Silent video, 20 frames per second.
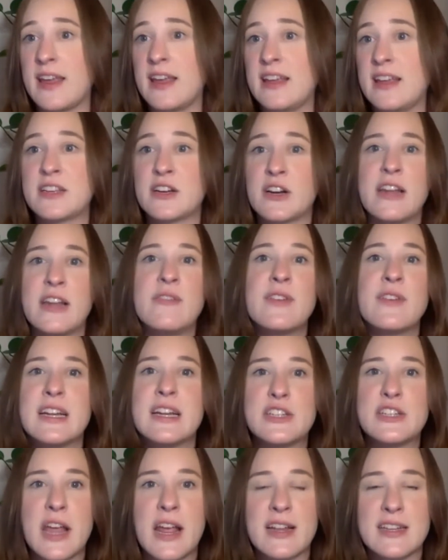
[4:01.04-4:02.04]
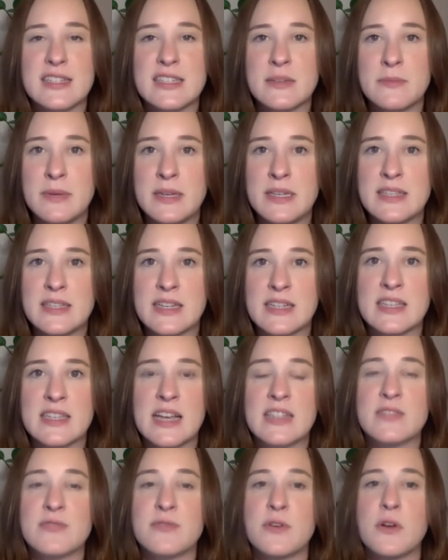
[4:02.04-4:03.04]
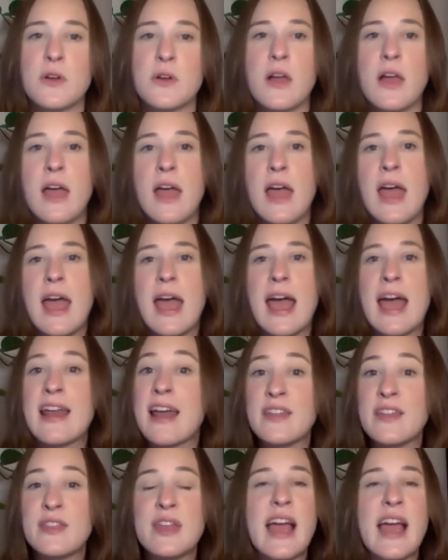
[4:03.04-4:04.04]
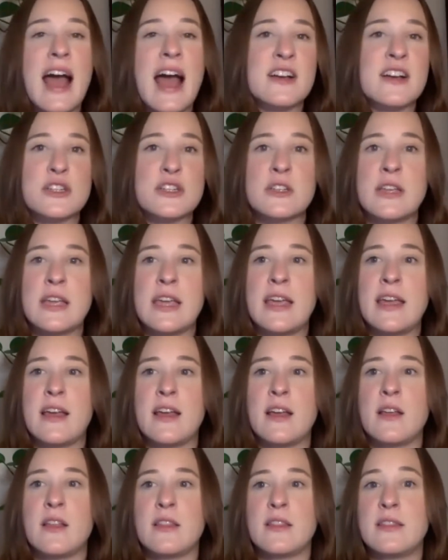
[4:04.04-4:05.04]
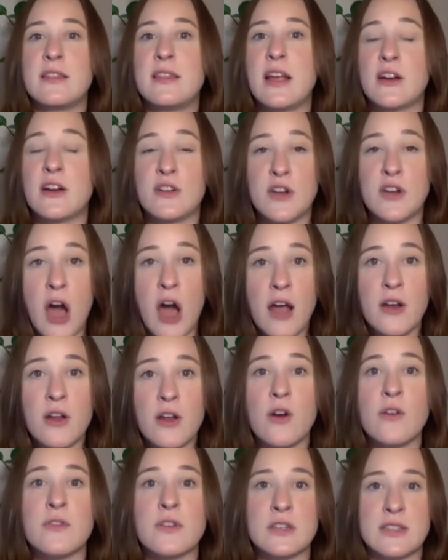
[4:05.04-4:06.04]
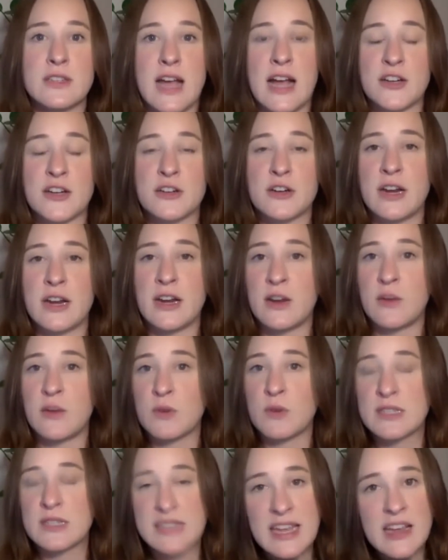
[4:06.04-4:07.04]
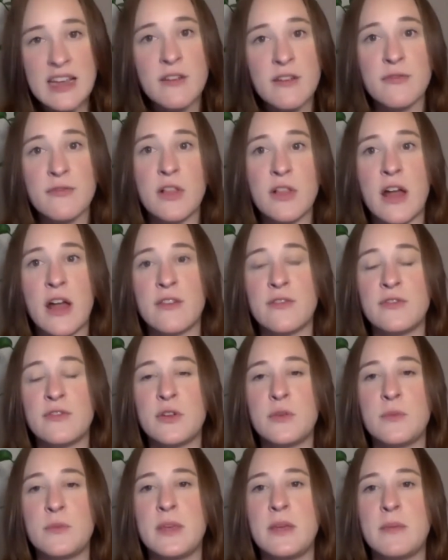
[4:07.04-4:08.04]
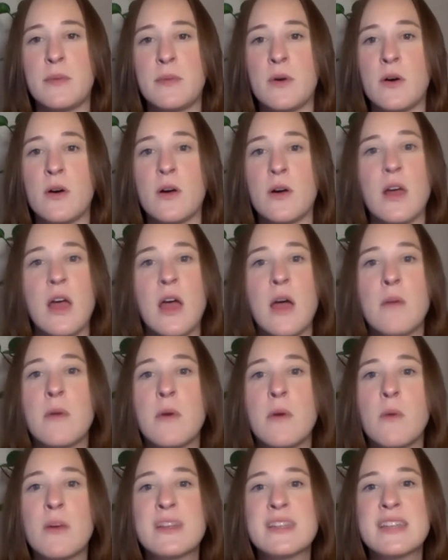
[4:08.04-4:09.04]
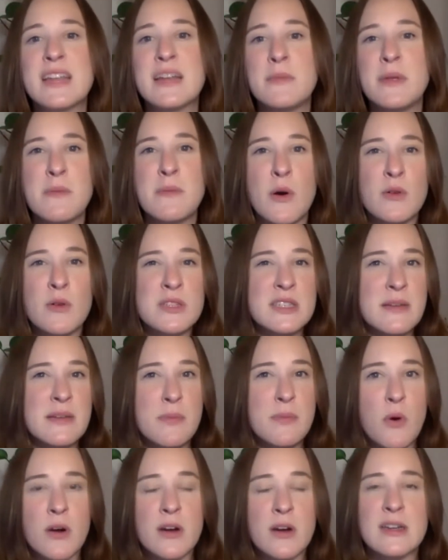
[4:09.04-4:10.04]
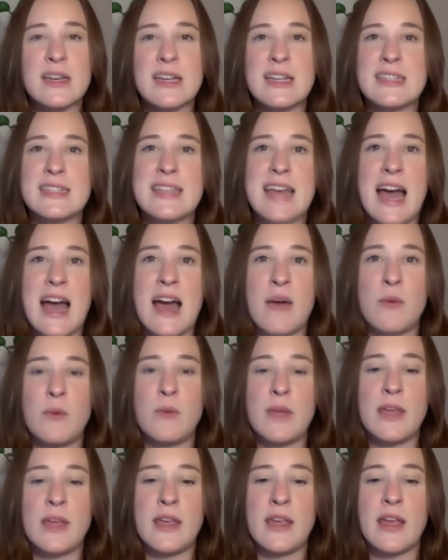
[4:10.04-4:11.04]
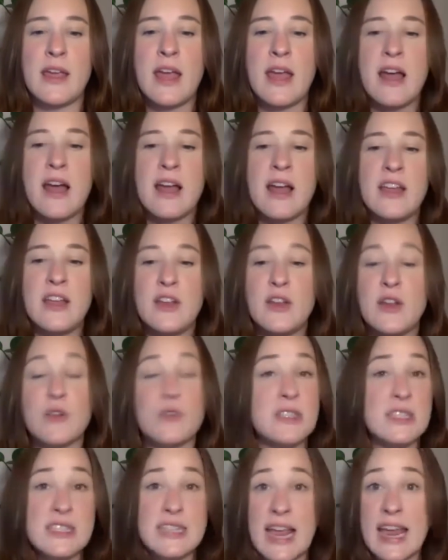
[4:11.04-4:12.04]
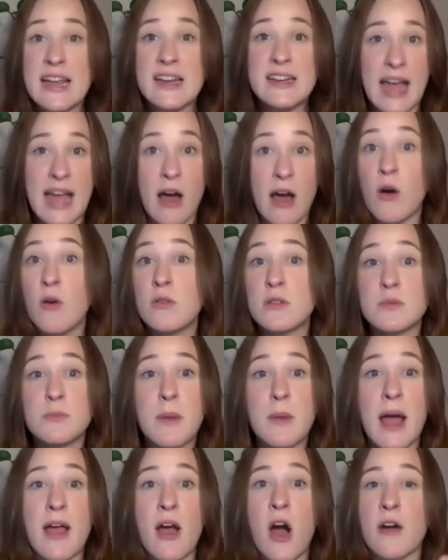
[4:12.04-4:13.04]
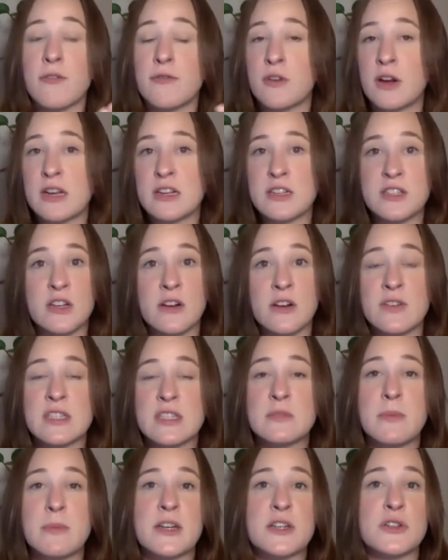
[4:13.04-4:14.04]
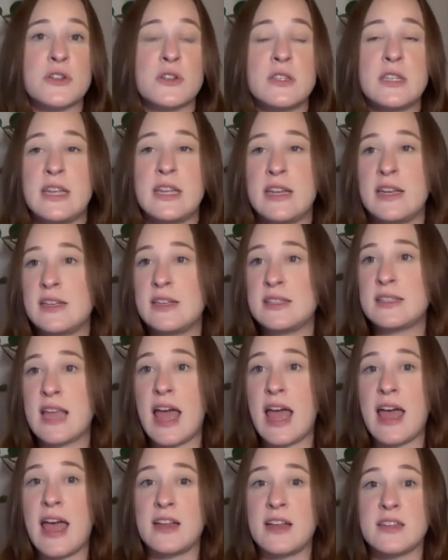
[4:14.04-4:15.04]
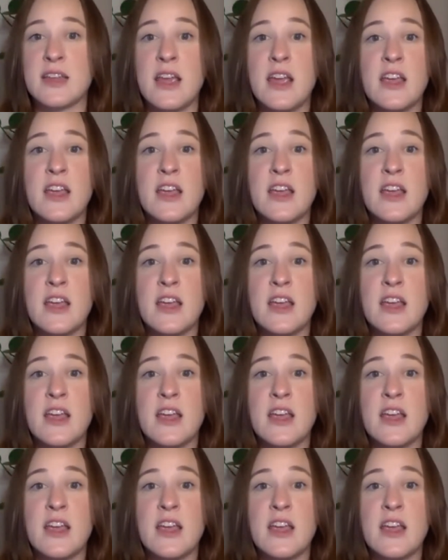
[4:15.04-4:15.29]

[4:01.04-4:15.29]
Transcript: Is there even a chance to be successful? And I think actually they're not oversaturated. We're seeing a flood of new people, but what's going to be most important is that we, stand out by offering service specialties and,